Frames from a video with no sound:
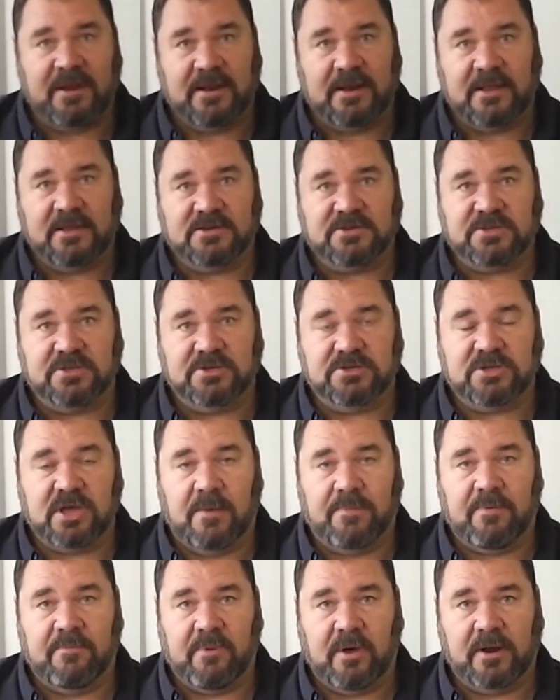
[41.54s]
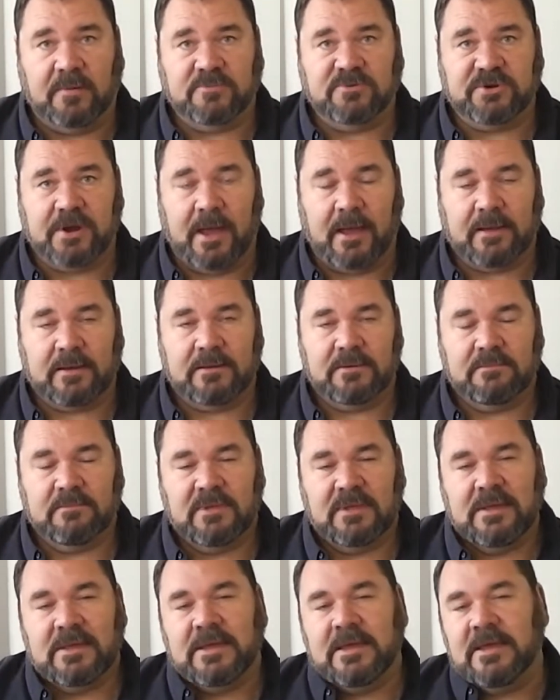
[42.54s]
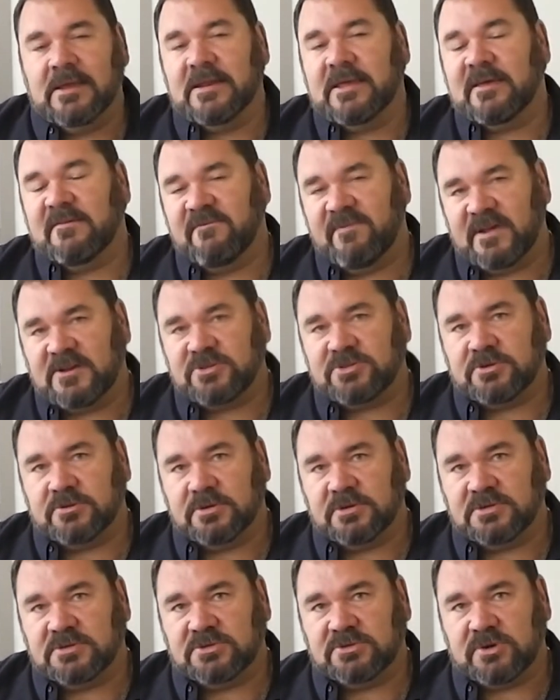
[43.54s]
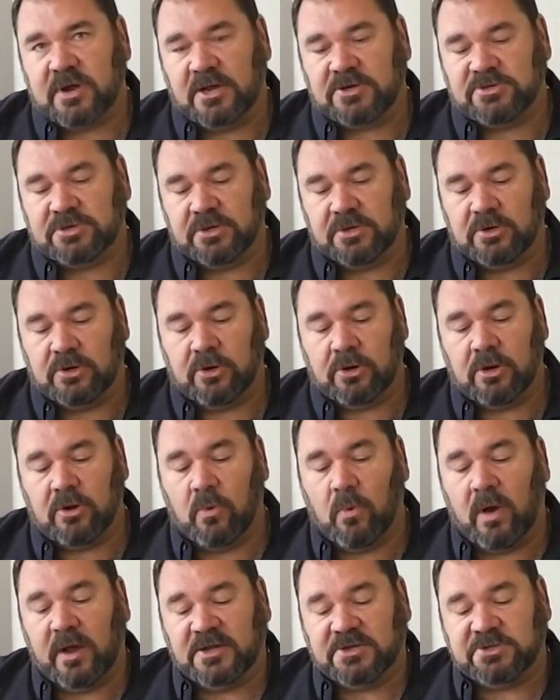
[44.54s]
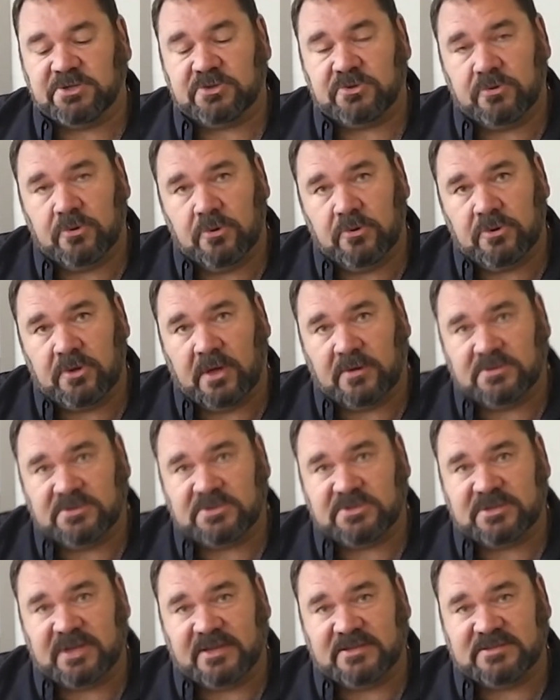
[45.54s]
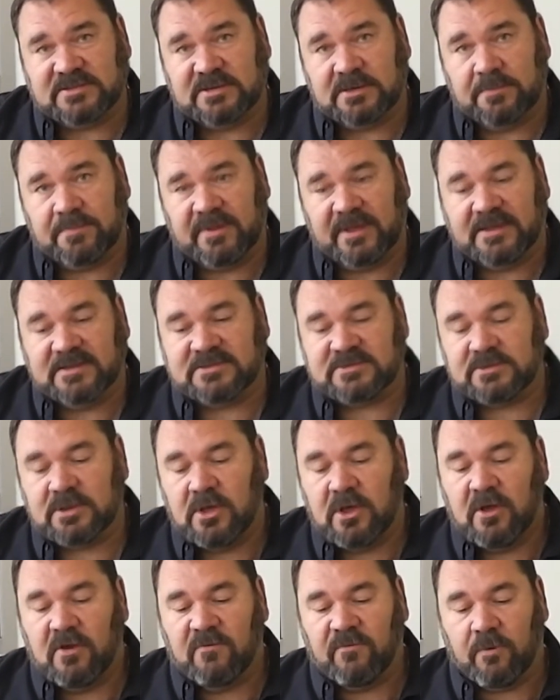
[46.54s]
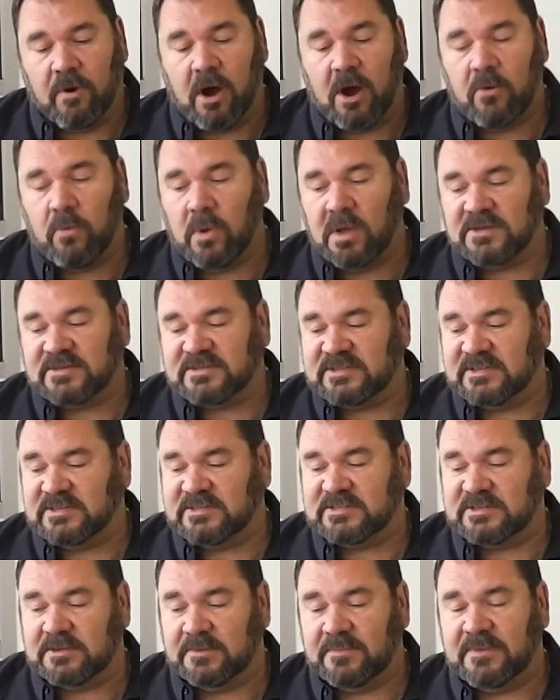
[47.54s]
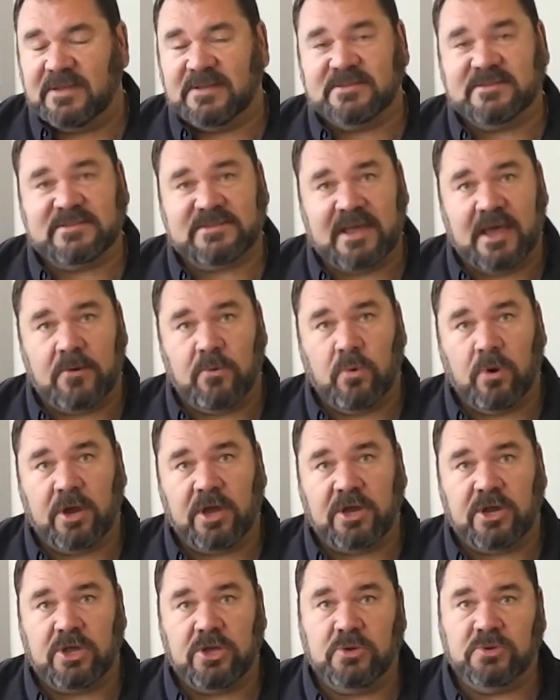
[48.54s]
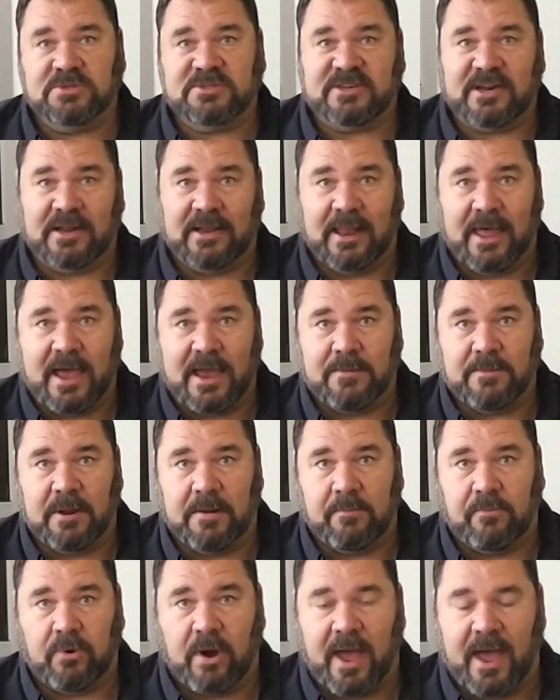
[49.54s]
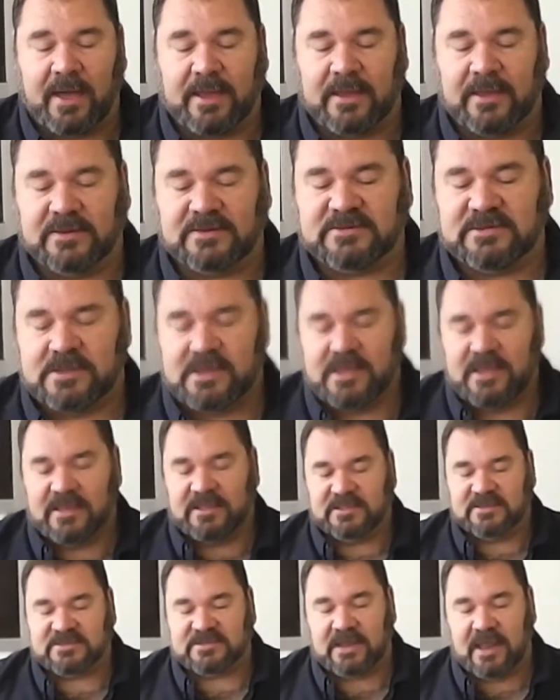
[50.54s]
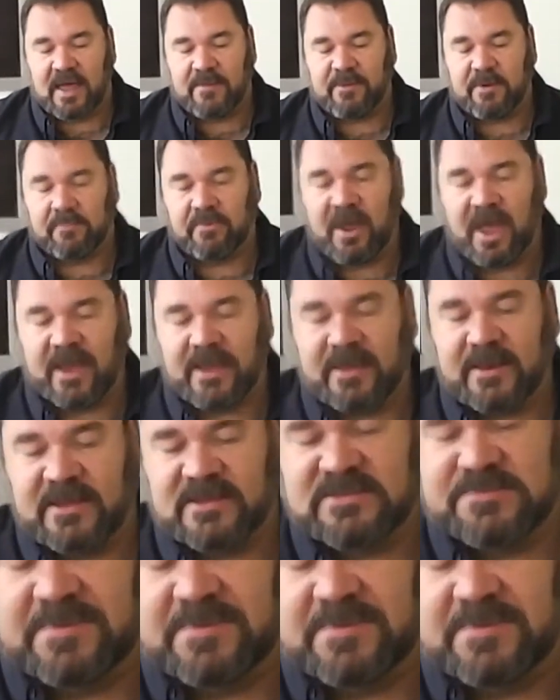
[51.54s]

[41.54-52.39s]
it into the top and bottom track. In conventional construction, you're going to want to screw the studs into place. For our wall system, instead, we're going to use an alignment bracket. This alignment bracket has